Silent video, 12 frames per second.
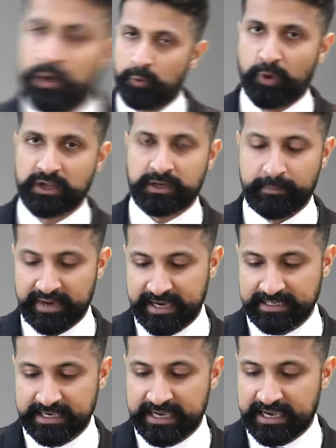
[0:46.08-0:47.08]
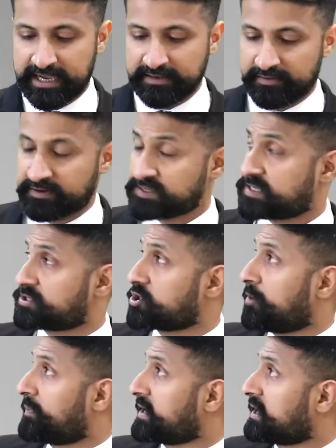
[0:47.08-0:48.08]
Welcome back, and here's the
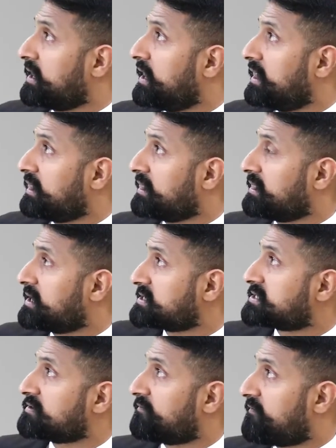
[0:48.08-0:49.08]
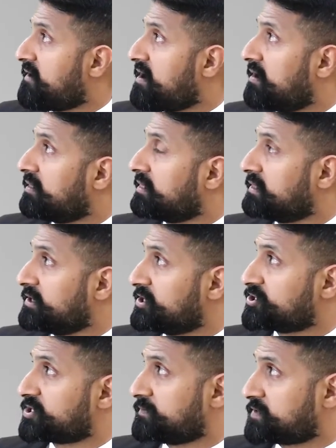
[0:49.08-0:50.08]
topic, Laissez-Faire
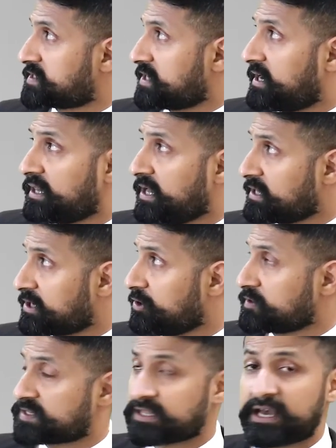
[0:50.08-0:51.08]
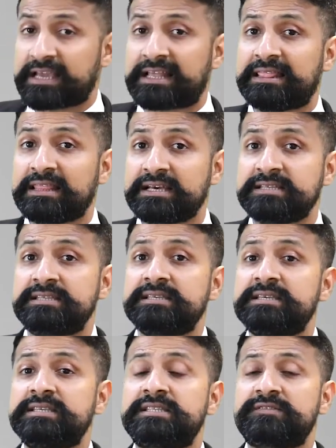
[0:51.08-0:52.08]
Leadership Style. It looks like
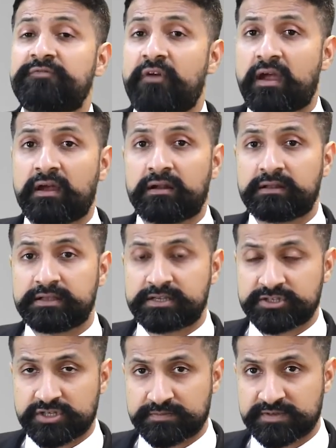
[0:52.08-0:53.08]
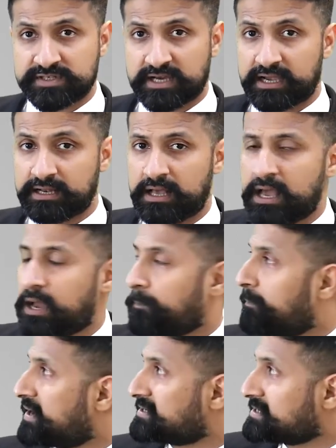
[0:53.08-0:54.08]
Laissez-Faire Leadership Style,
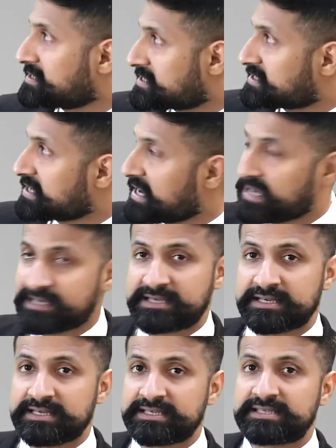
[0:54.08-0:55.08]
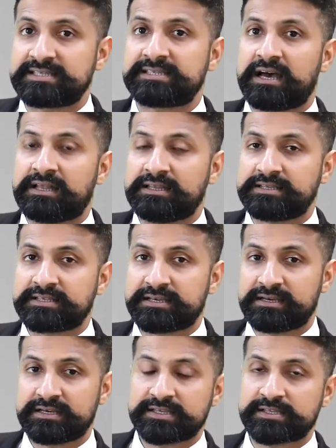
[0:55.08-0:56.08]
but Z is silent
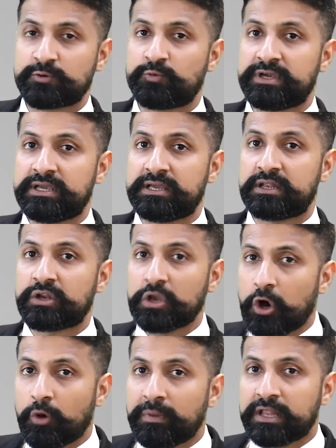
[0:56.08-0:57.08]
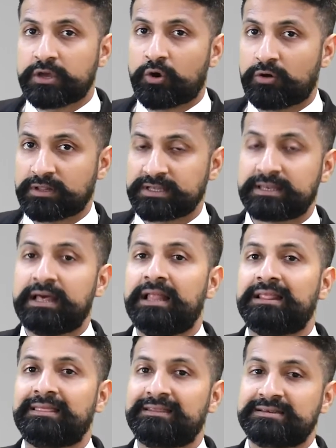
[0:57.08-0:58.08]
here, so we normally call it
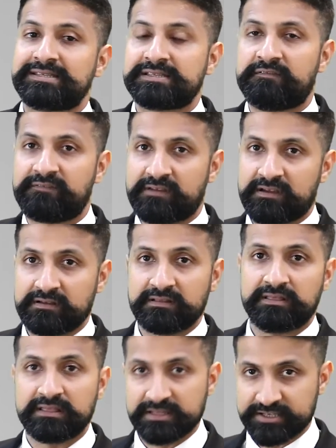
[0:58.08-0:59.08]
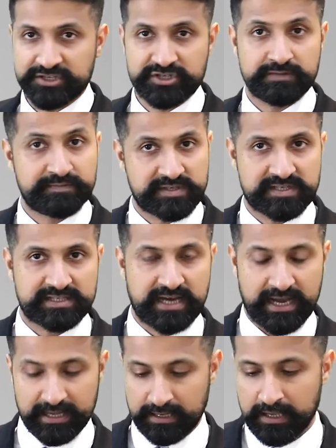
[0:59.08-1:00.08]
Laissez-Faire Leadership
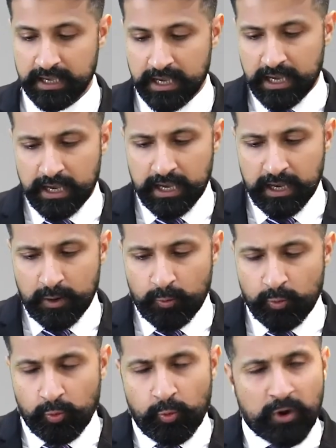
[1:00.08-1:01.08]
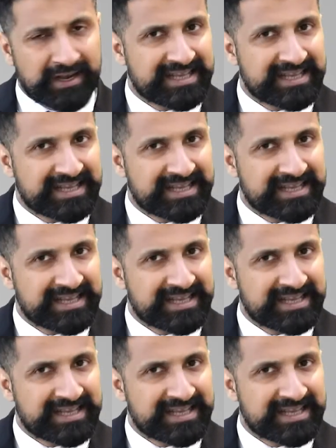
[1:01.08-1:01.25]
Style. What